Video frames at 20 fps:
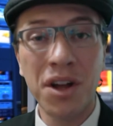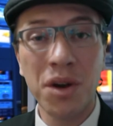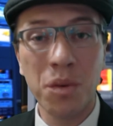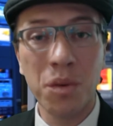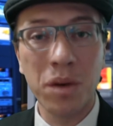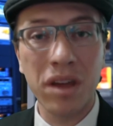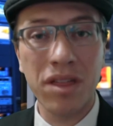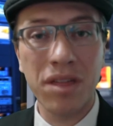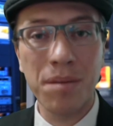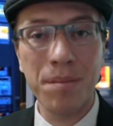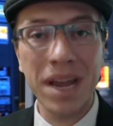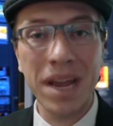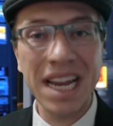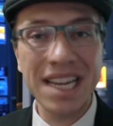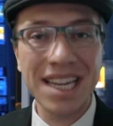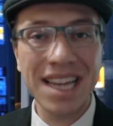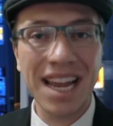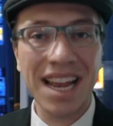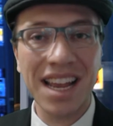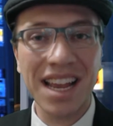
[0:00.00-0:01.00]
with
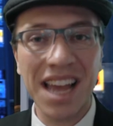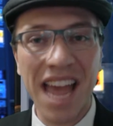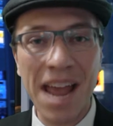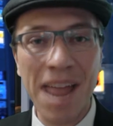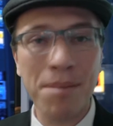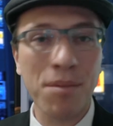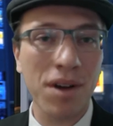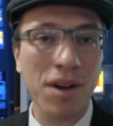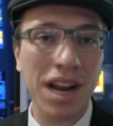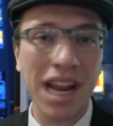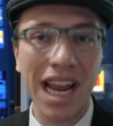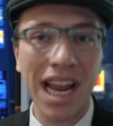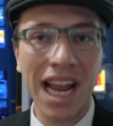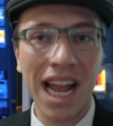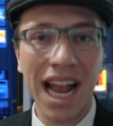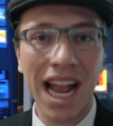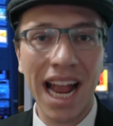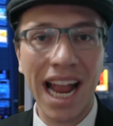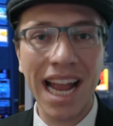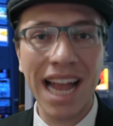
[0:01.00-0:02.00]
main deck Emery,
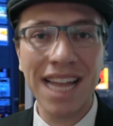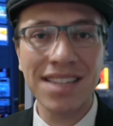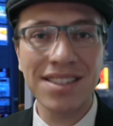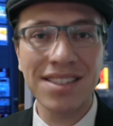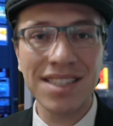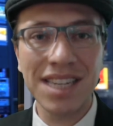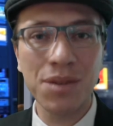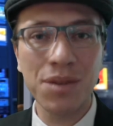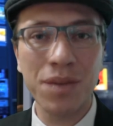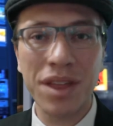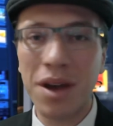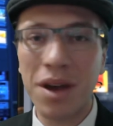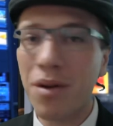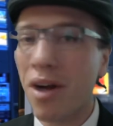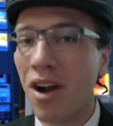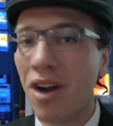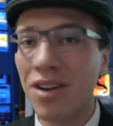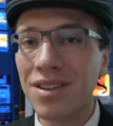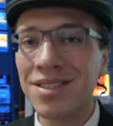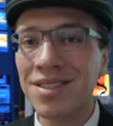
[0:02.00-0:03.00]
and seen without
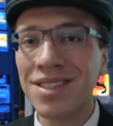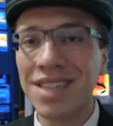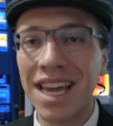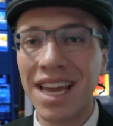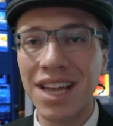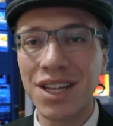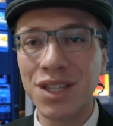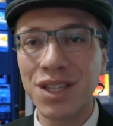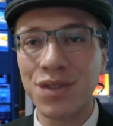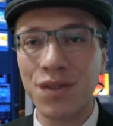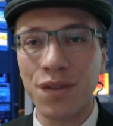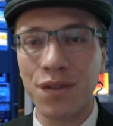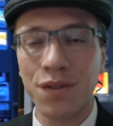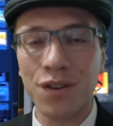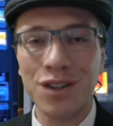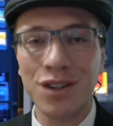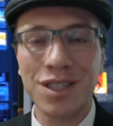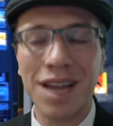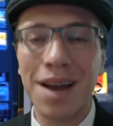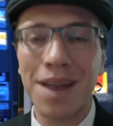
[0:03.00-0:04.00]
hardened scales for the
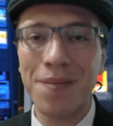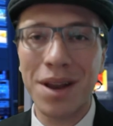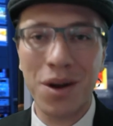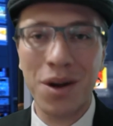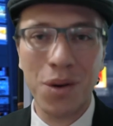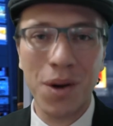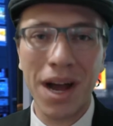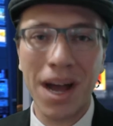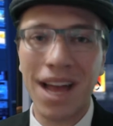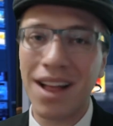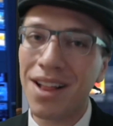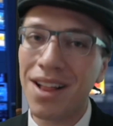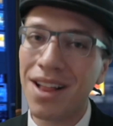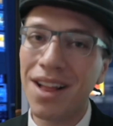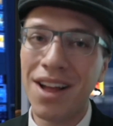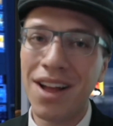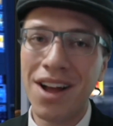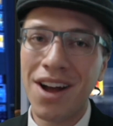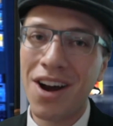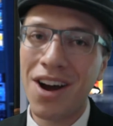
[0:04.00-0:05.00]
first time in a while,
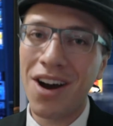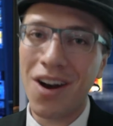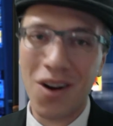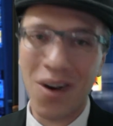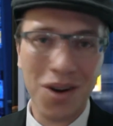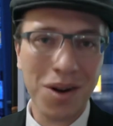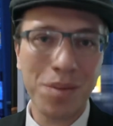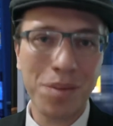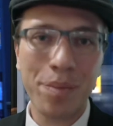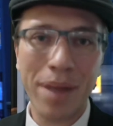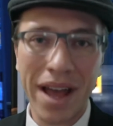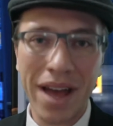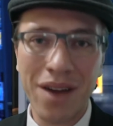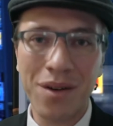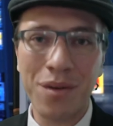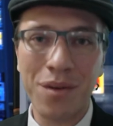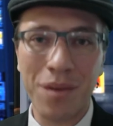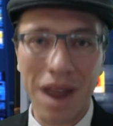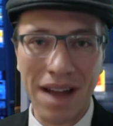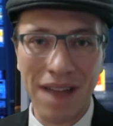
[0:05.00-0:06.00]

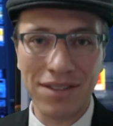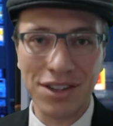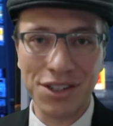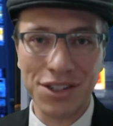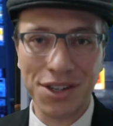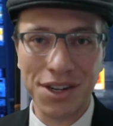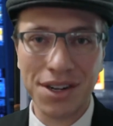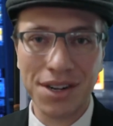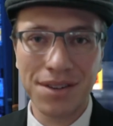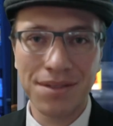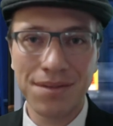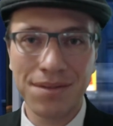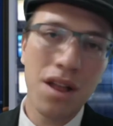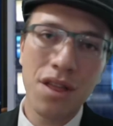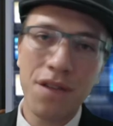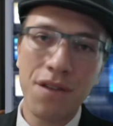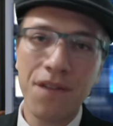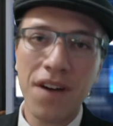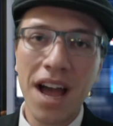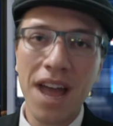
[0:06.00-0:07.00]
Arcbound Ravager.
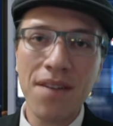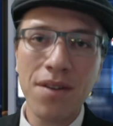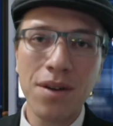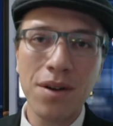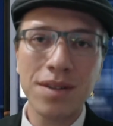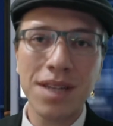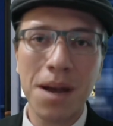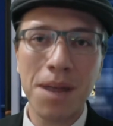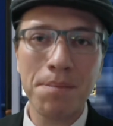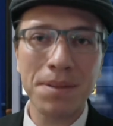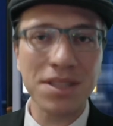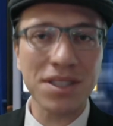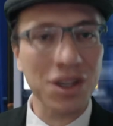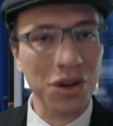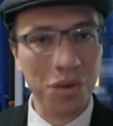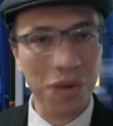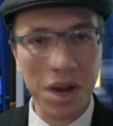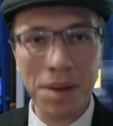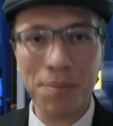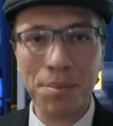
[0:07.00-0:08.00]
The 5-0 dump is a
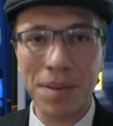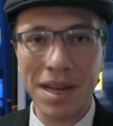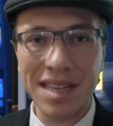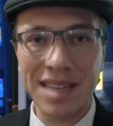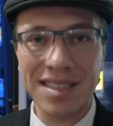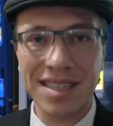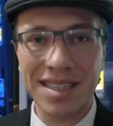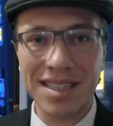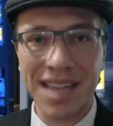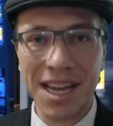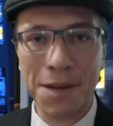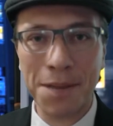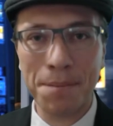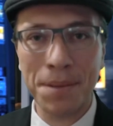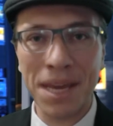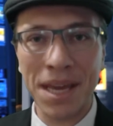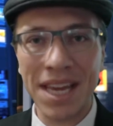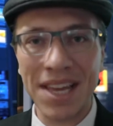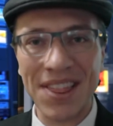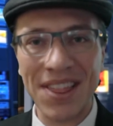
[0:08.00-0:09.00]
great place to take a
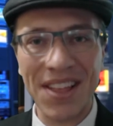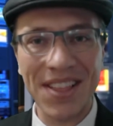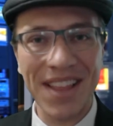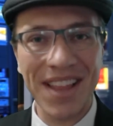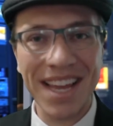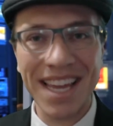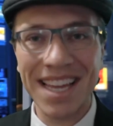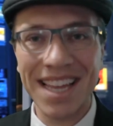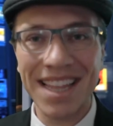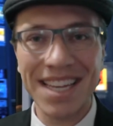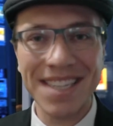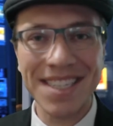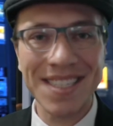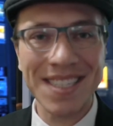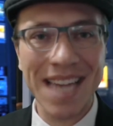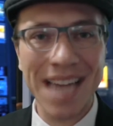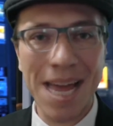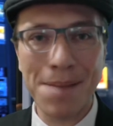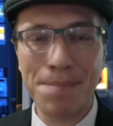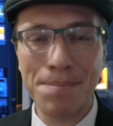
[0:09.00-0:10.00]
peek at the lucky
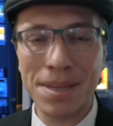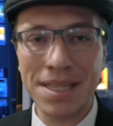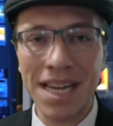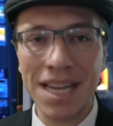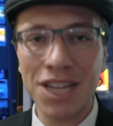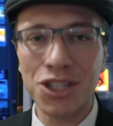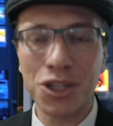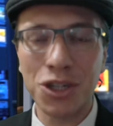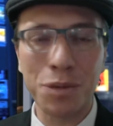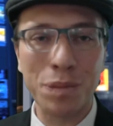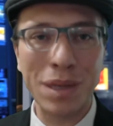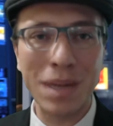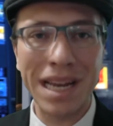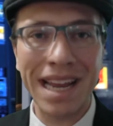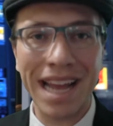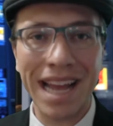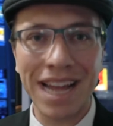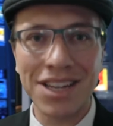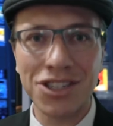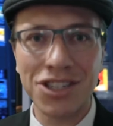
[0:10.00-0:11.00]
lists and potential
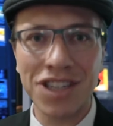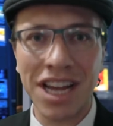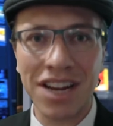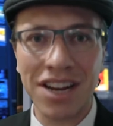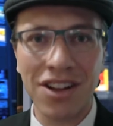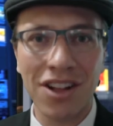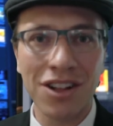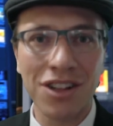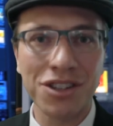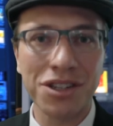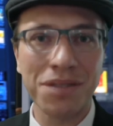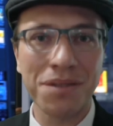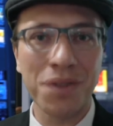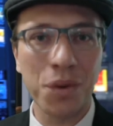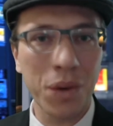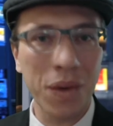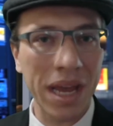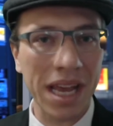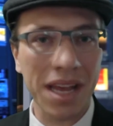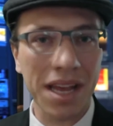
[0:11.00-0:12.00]
bleeding edge technology of the
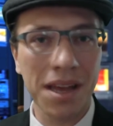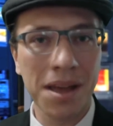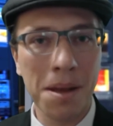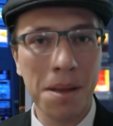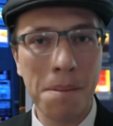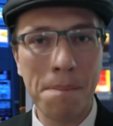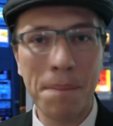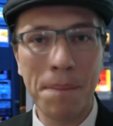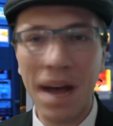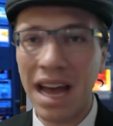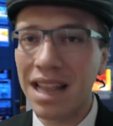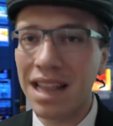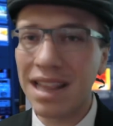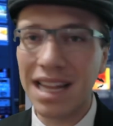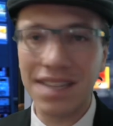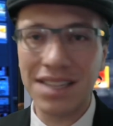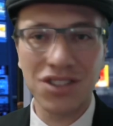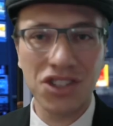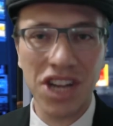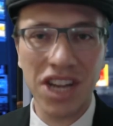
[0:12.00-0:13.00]
week. But
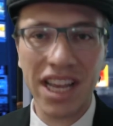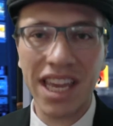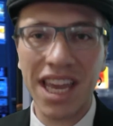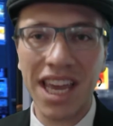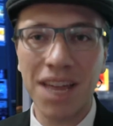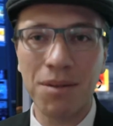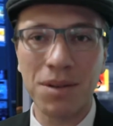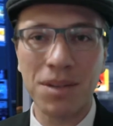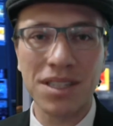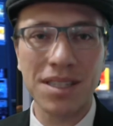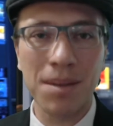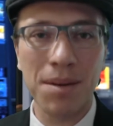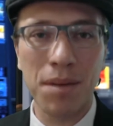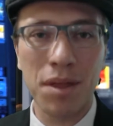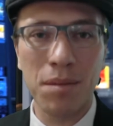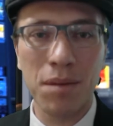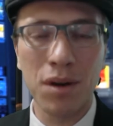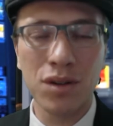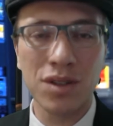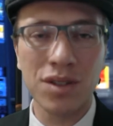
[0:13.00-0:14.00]
let's check in with some of
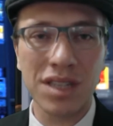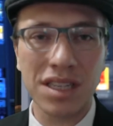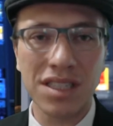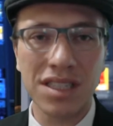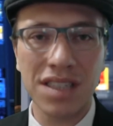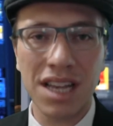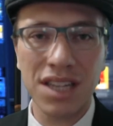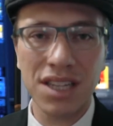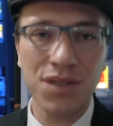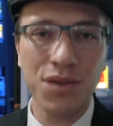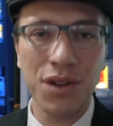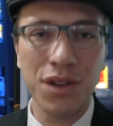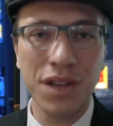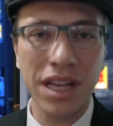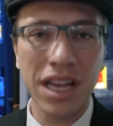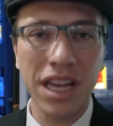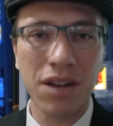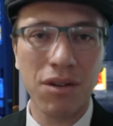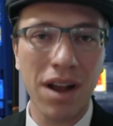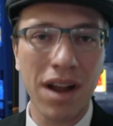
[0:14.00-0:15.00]
the most successful
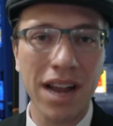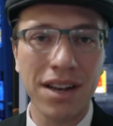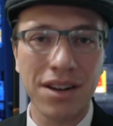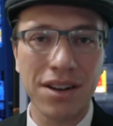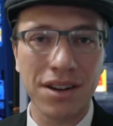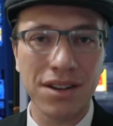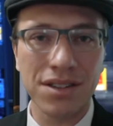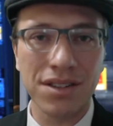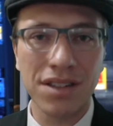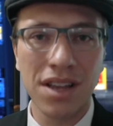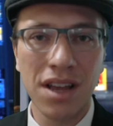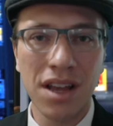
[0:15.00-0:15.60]
league grinders